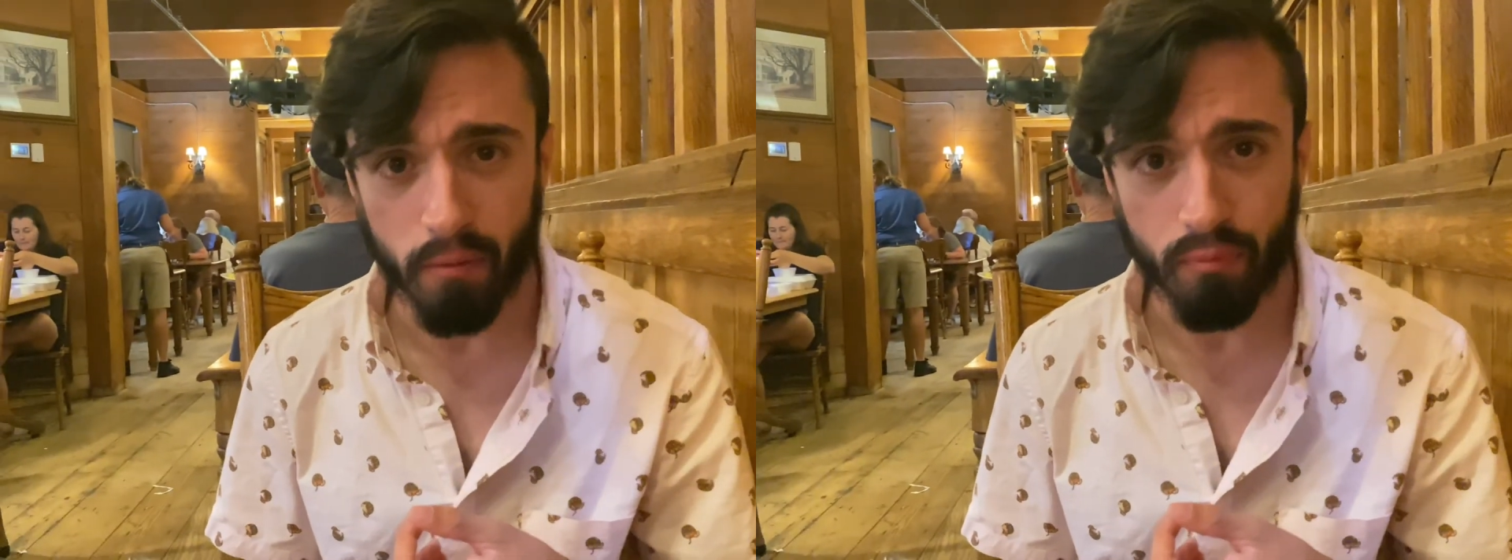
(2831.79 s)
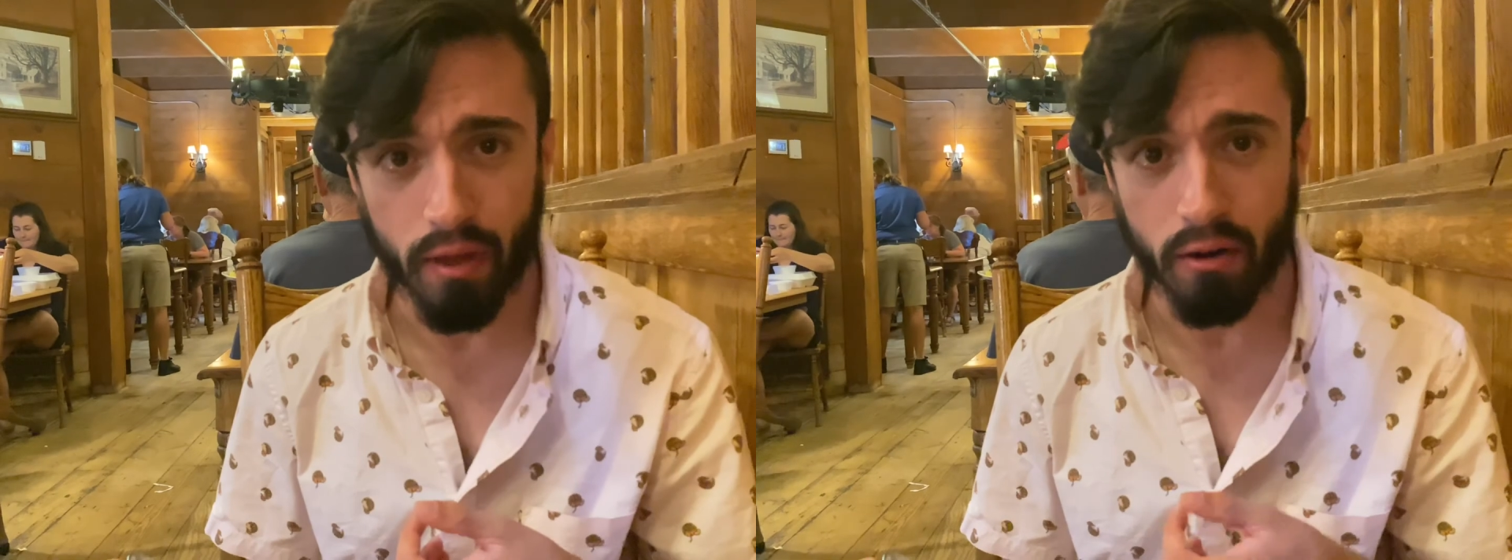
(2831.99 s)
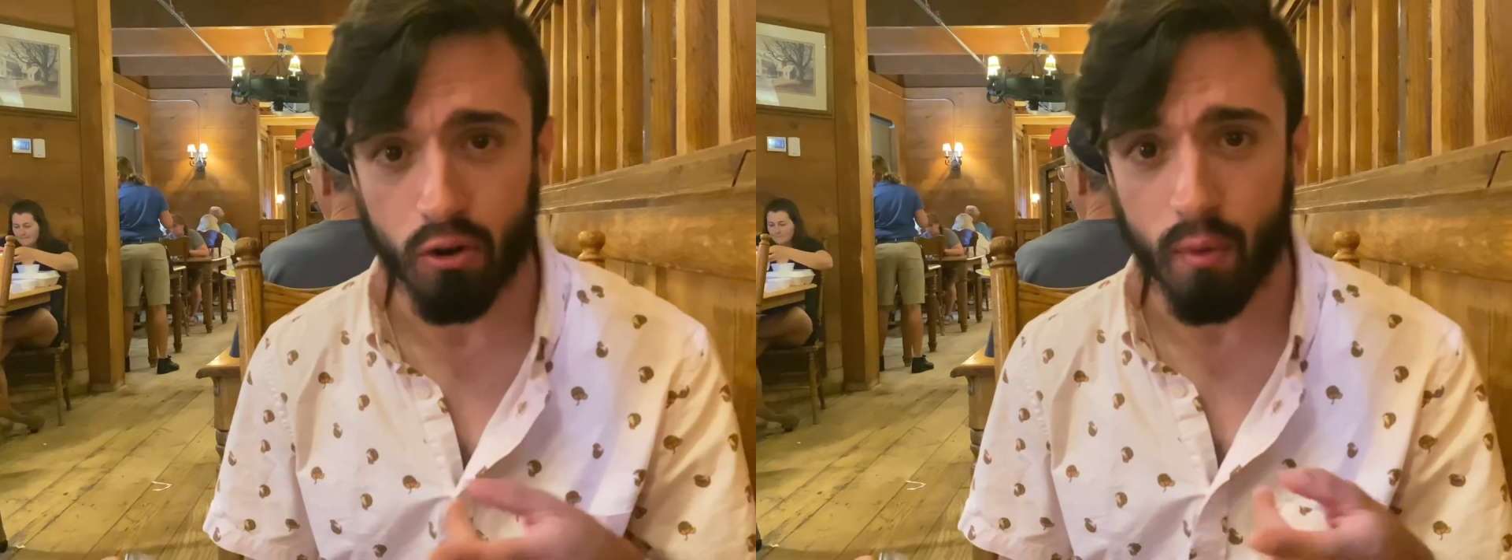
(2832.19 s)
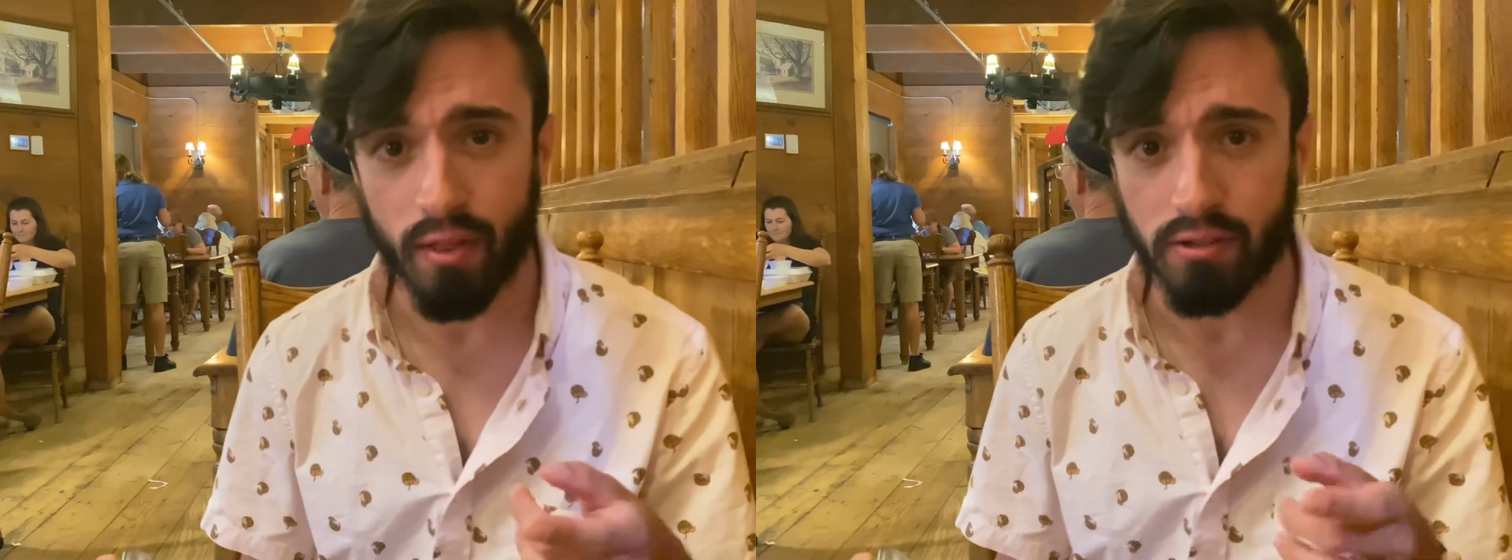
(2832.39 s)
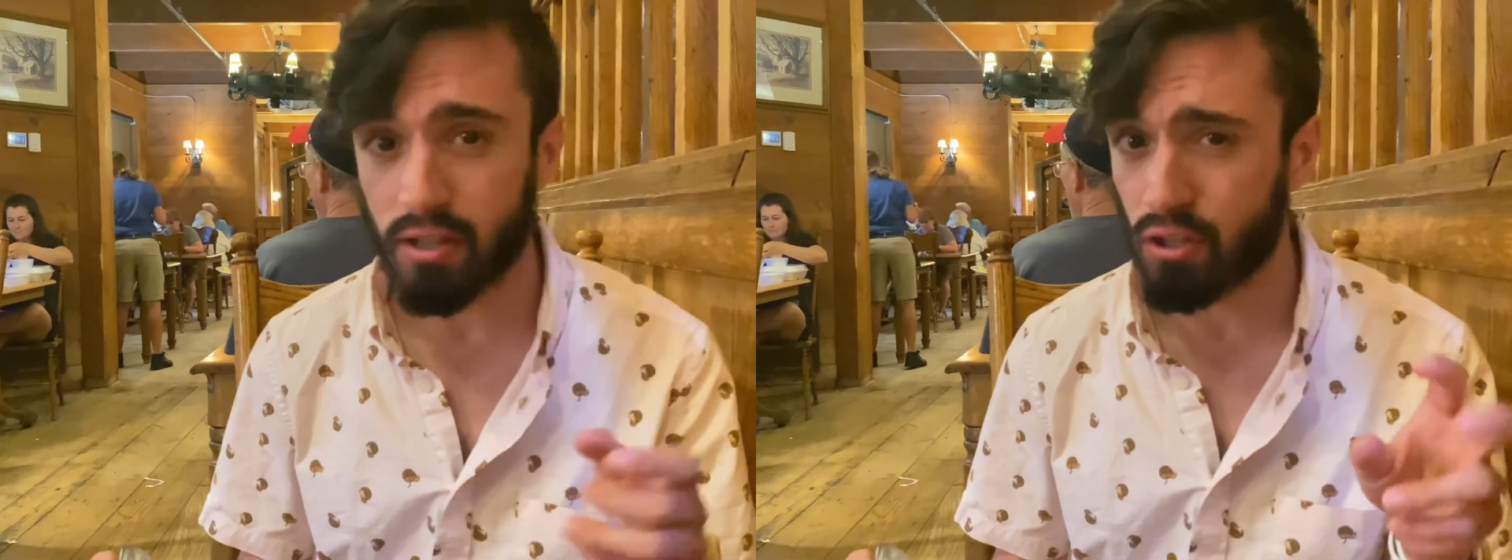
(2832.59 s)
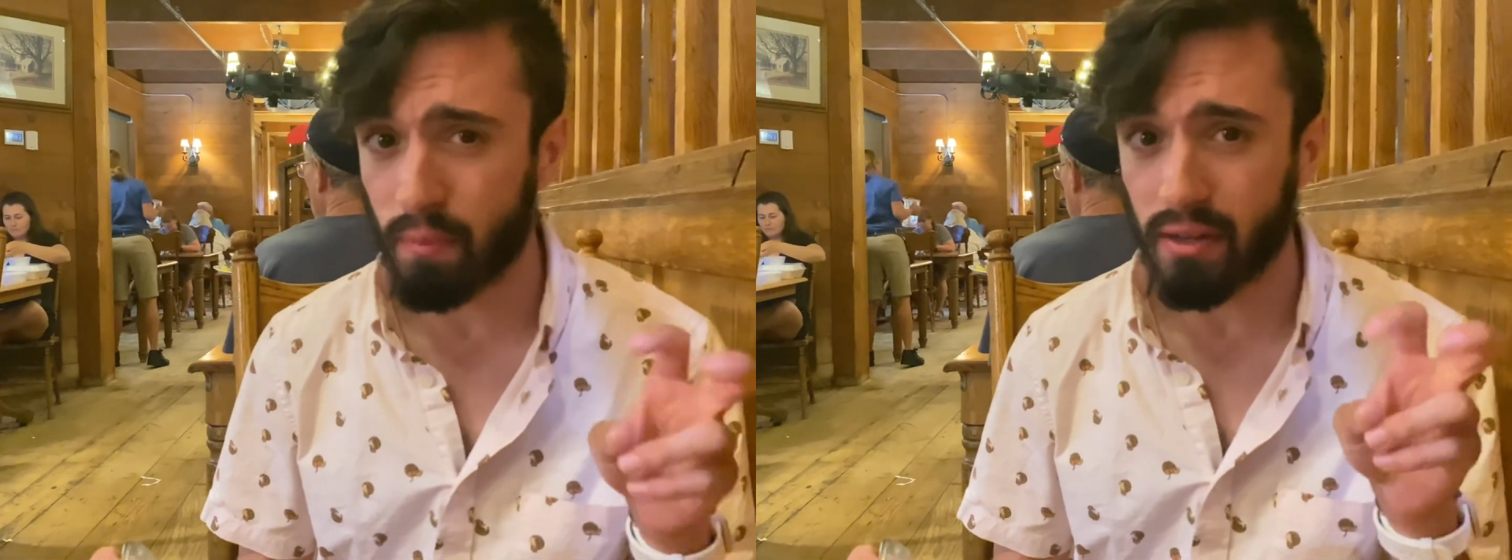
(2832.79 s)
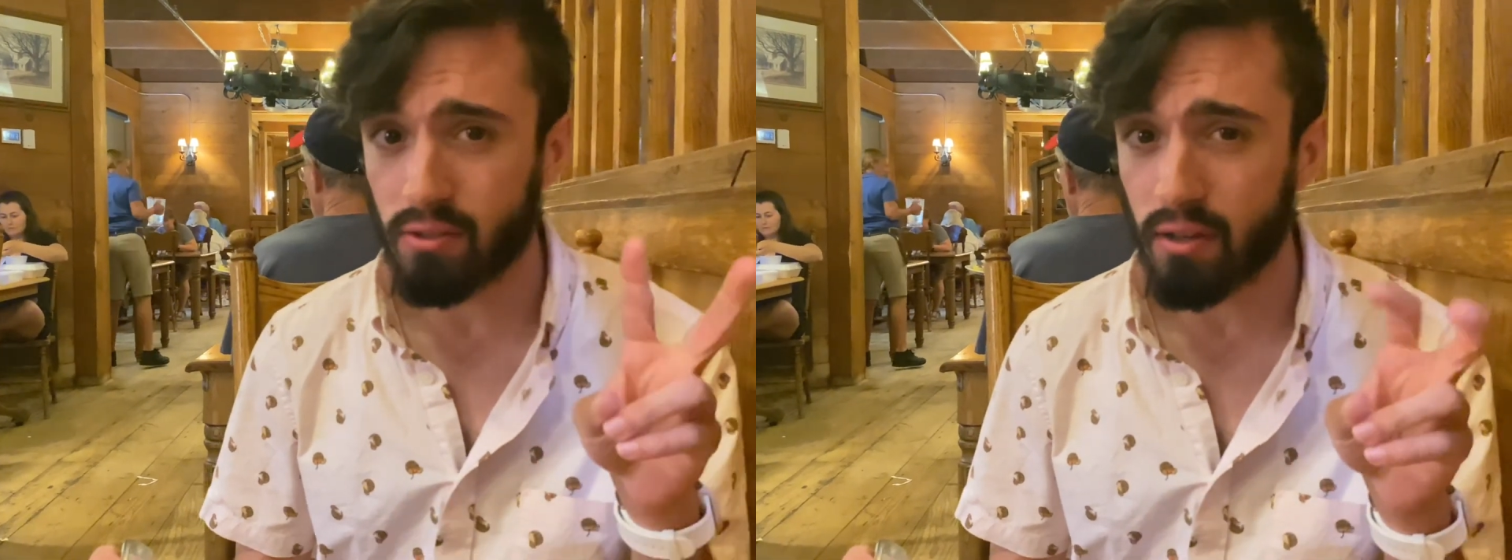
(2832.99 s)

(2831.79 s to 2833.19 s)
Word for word: I don't know why they say spicy